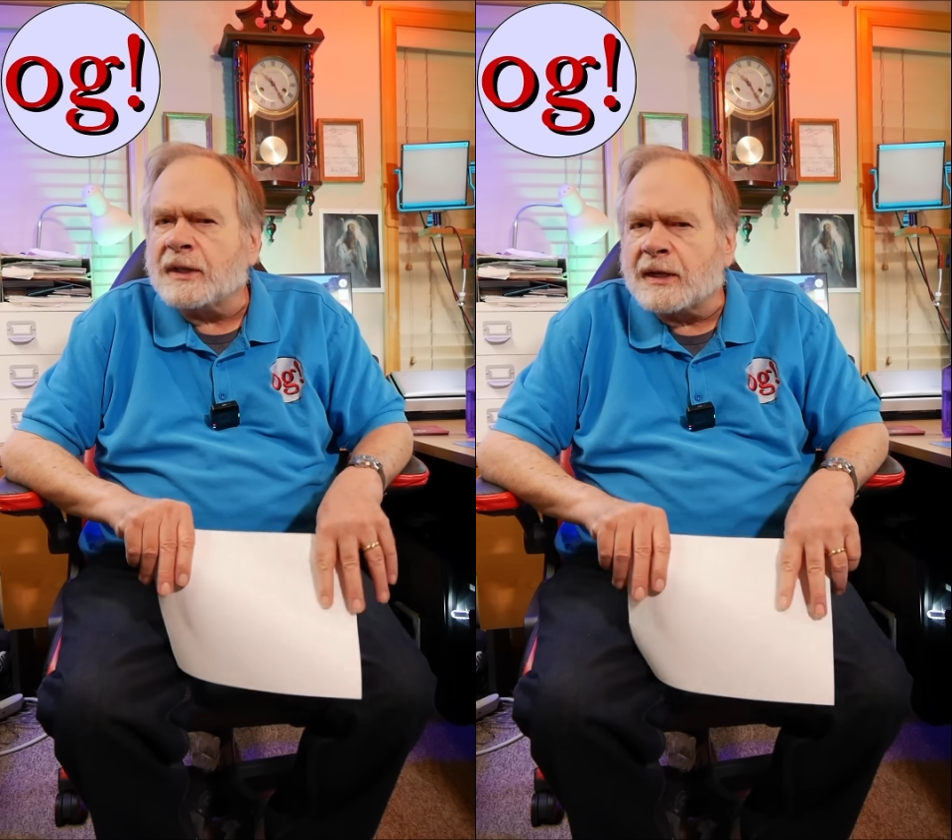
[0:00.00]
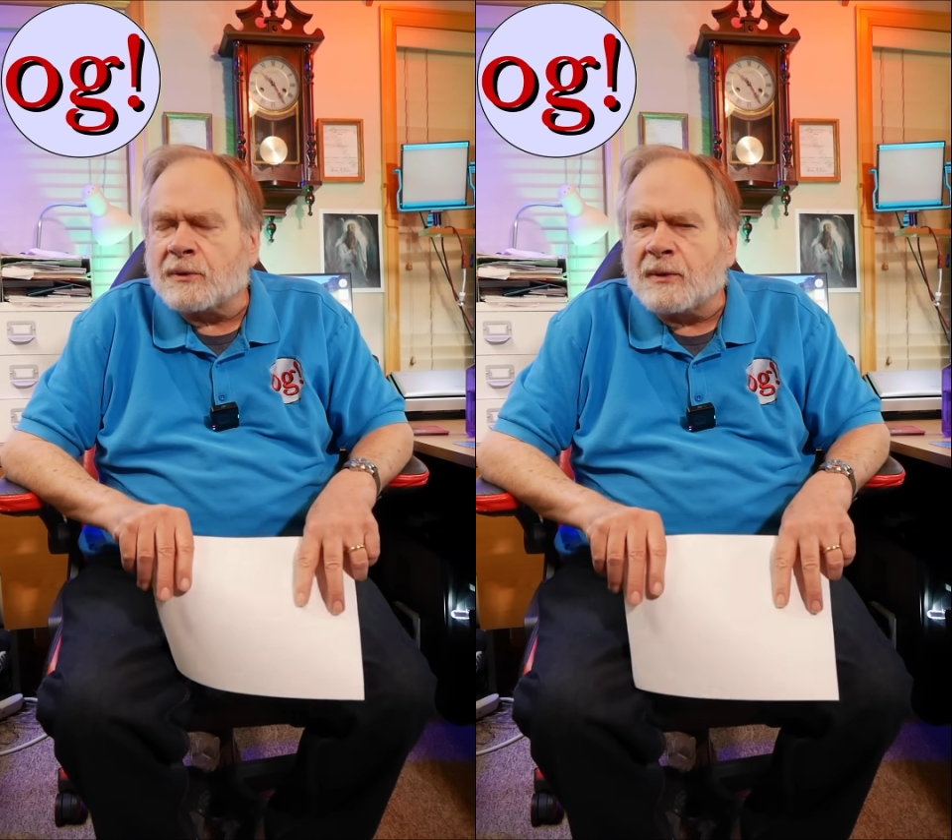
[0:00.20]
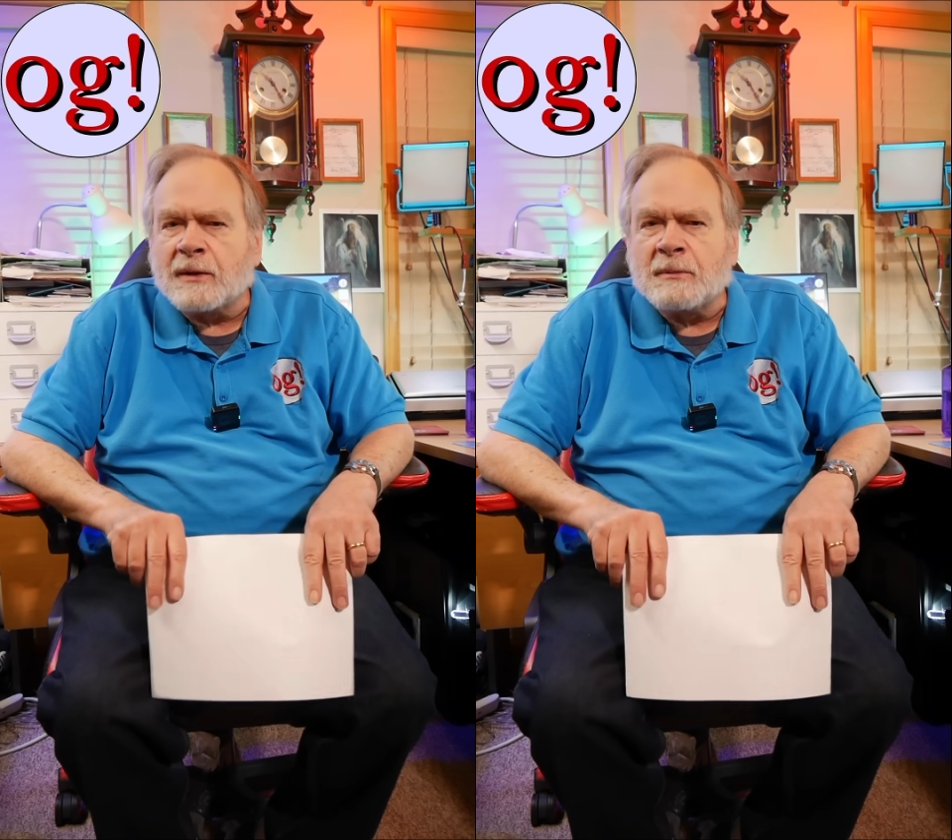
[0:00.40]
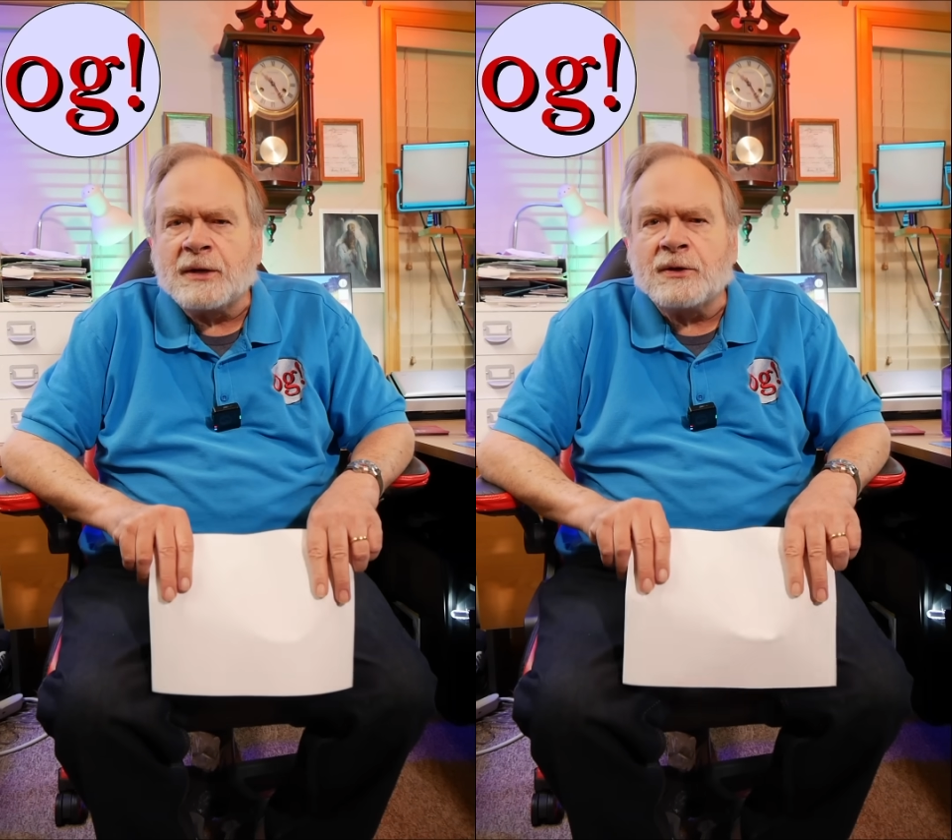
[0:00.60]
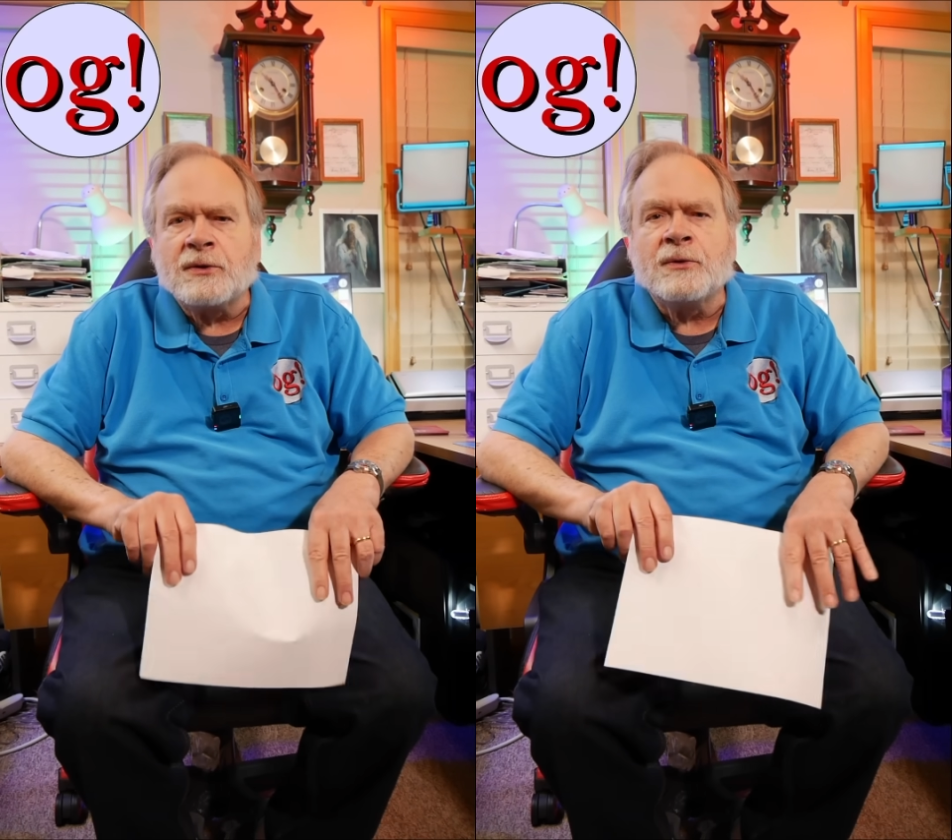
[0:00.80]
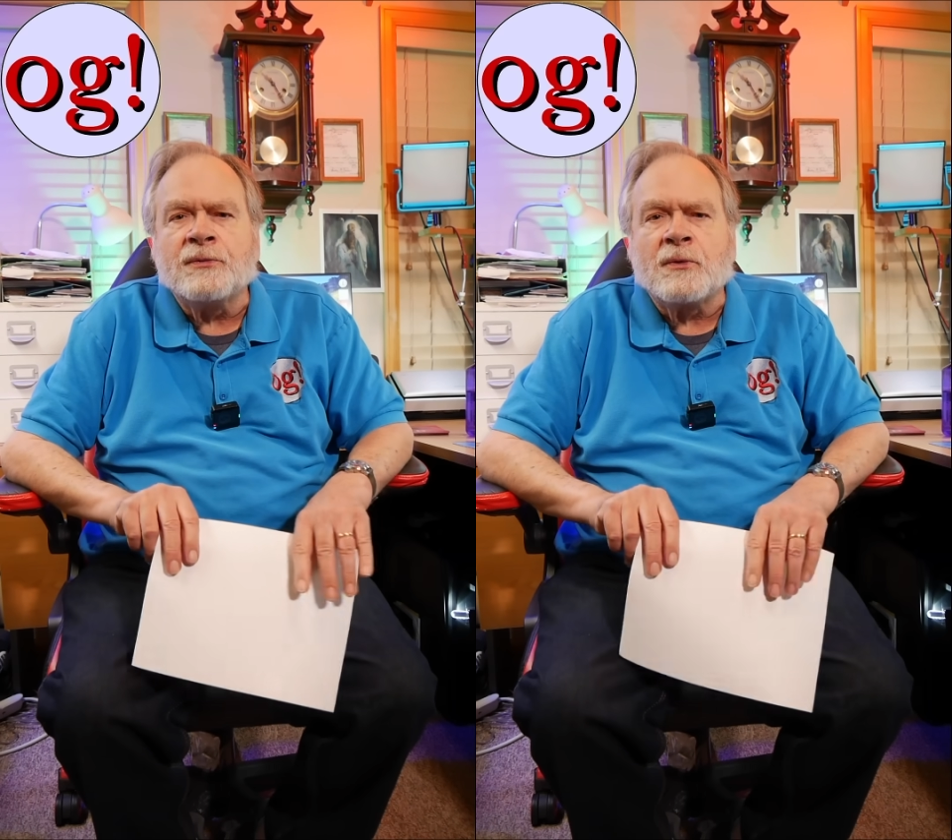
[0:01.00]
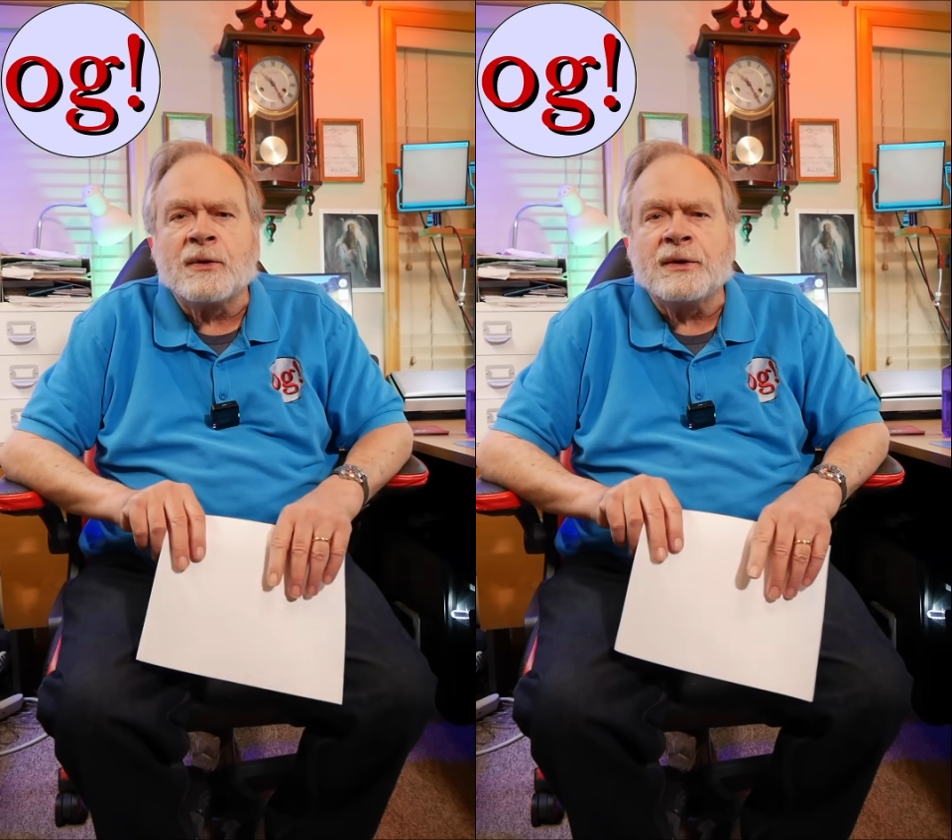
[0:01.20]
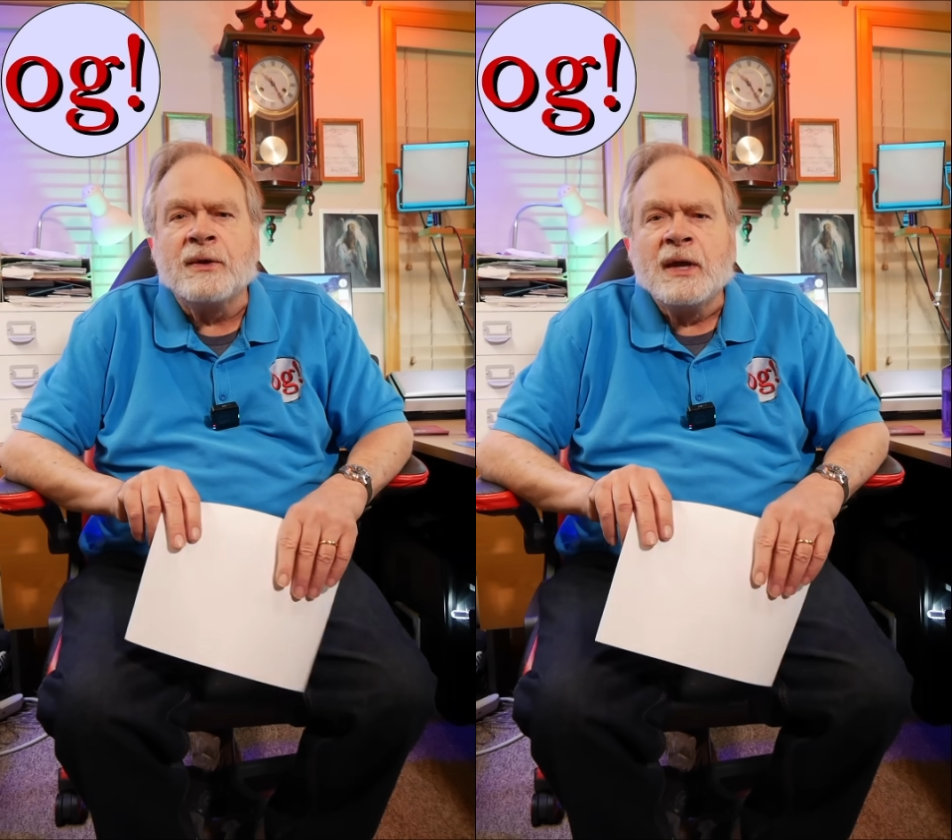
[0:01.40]
They can recommend a tuner
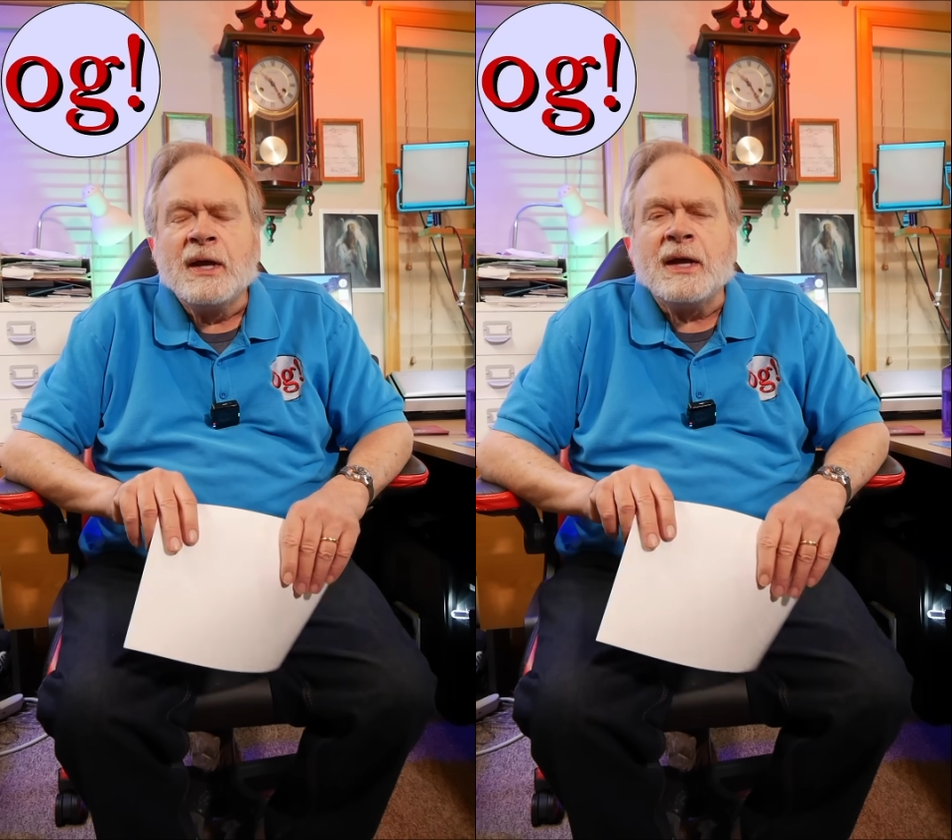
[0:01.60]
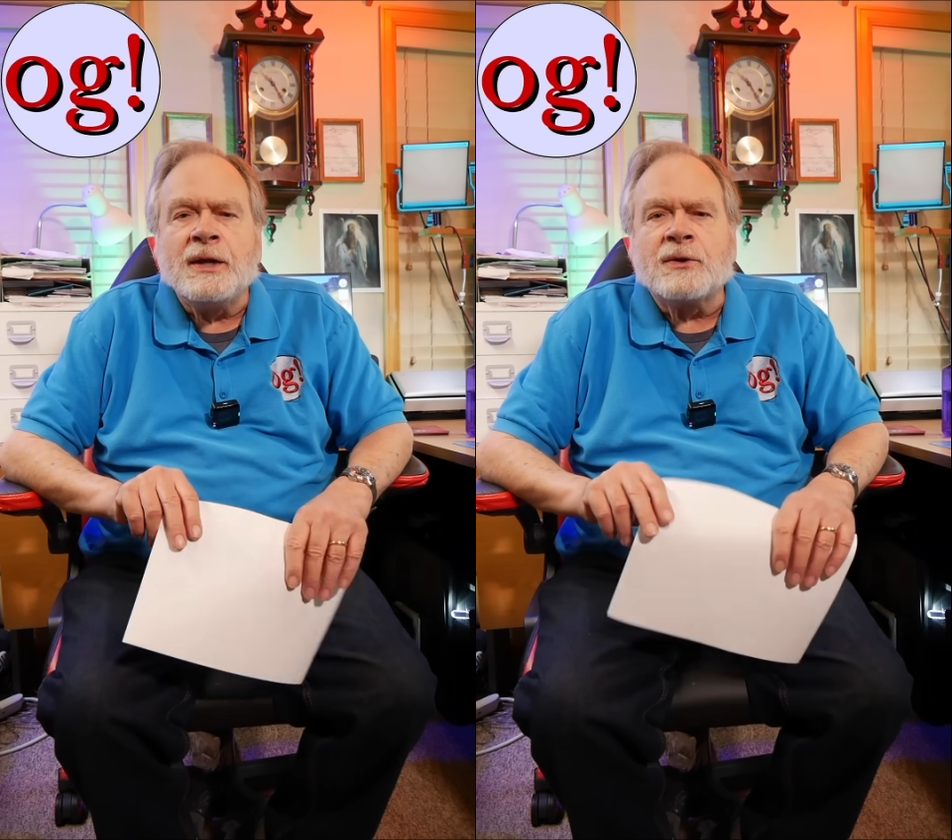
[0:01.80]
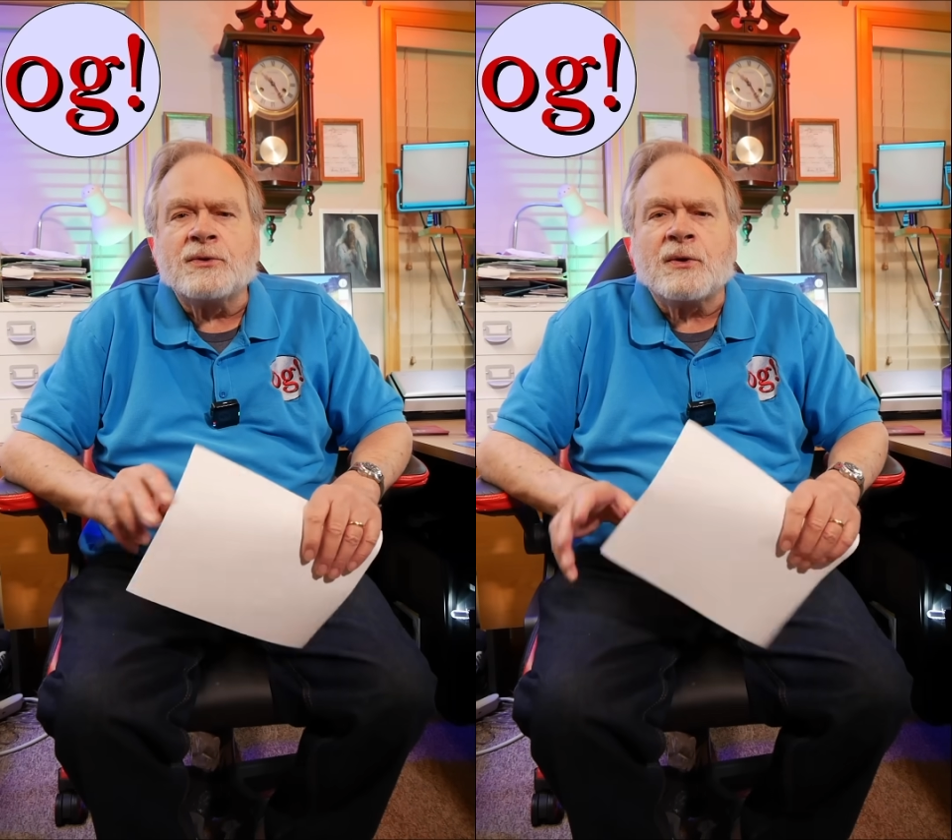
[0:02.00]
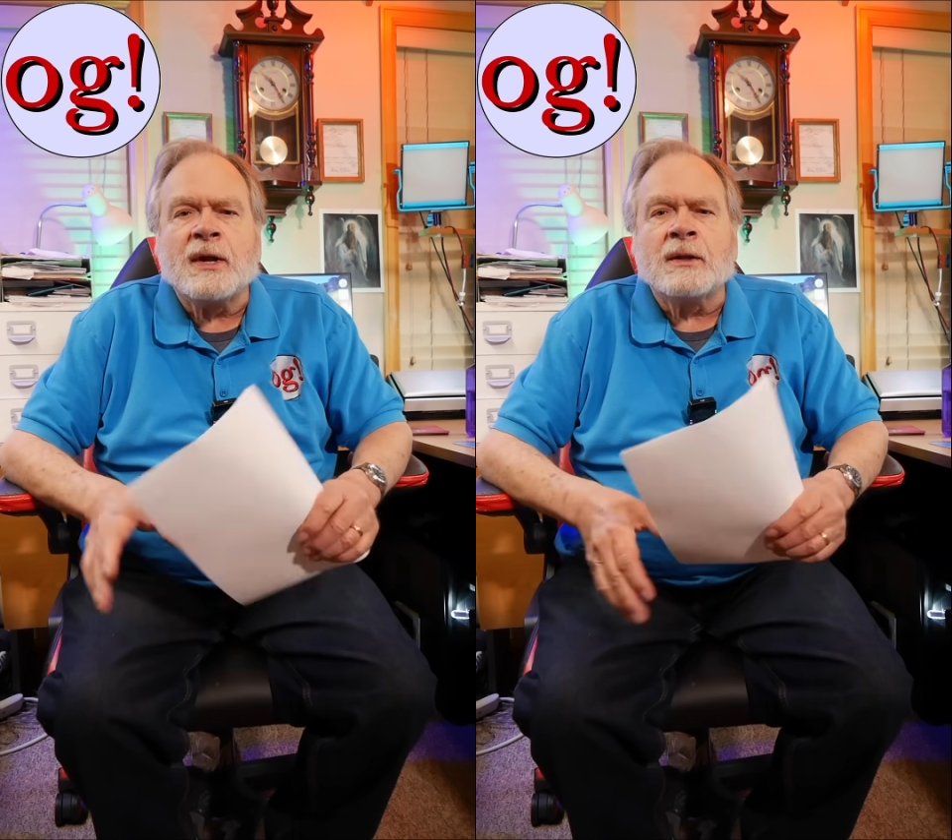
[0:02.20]
for you, and you can try